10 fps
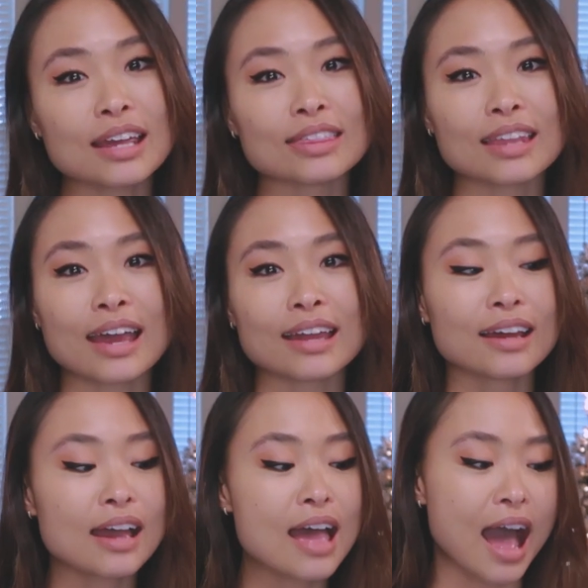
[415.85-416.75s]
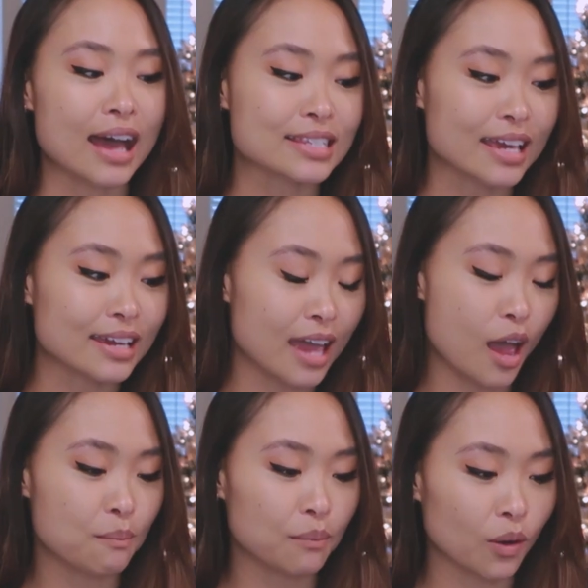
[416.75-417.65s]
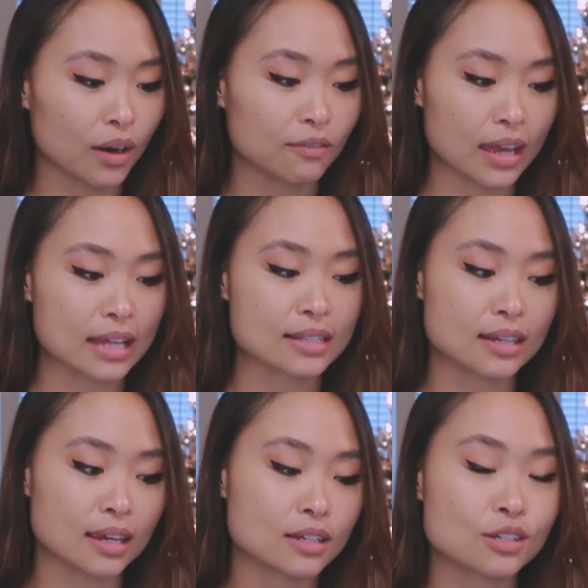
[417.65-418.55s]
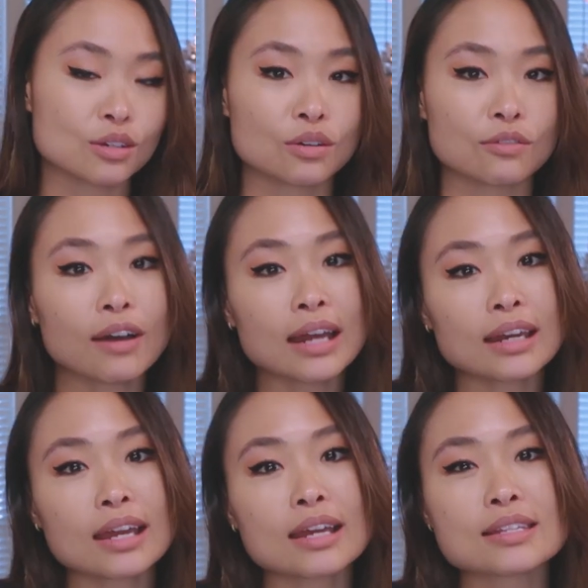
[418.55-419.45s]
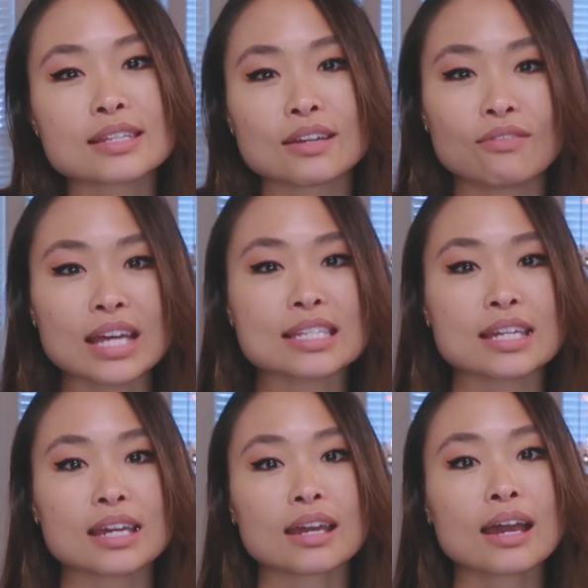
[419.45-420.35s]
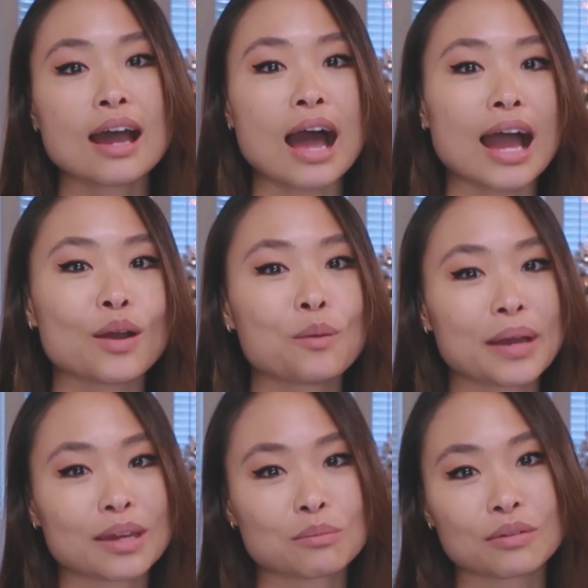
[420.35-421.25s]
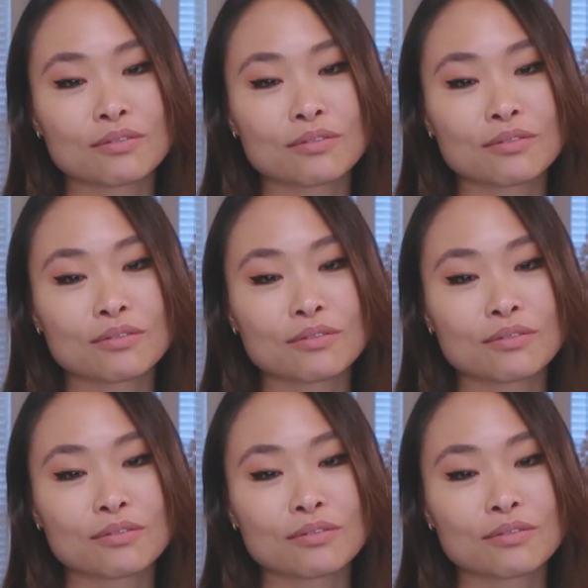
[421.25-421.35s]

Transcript: and then as I get more advanced into finance and investing, I hope I can